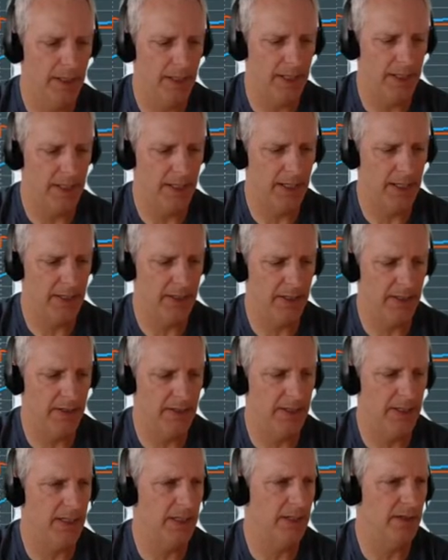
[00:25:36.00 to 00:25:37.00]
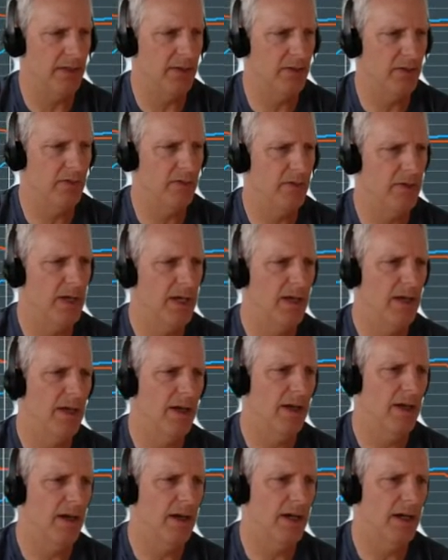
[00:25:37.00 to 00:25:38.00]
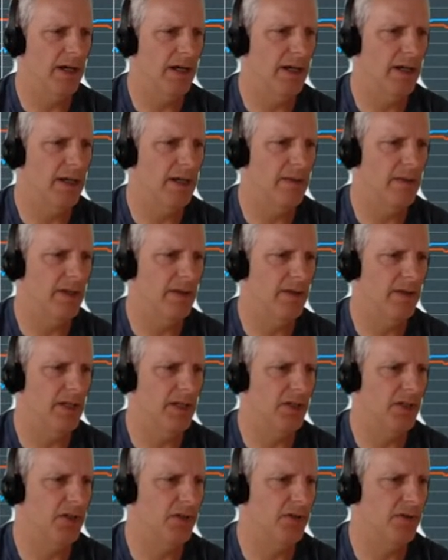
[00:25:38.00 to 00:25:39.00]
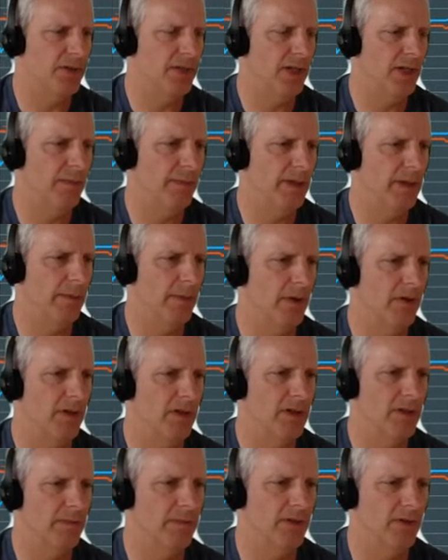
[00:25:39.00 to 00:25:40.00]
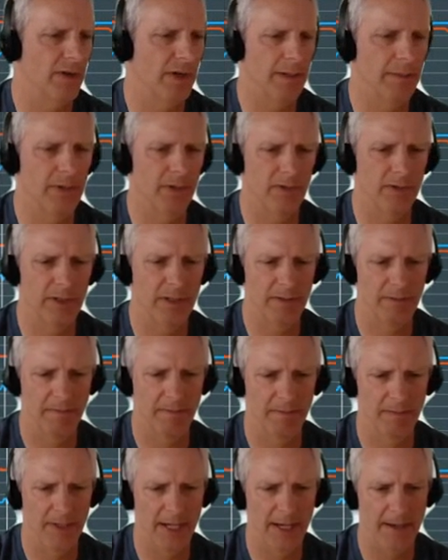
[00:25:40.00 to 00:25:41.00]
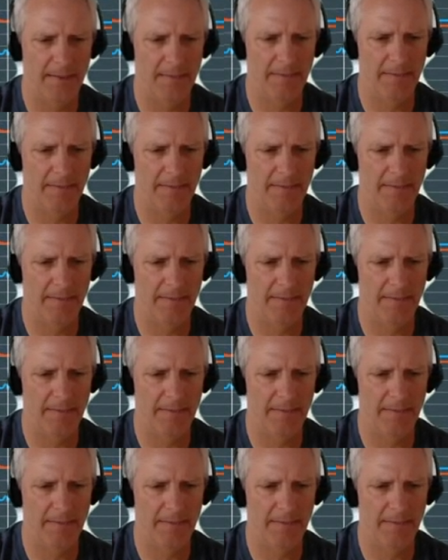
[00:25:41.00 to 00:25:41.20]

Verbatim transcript: ESZ2 uh, and then it should tell me I'm already subscribed to it yeah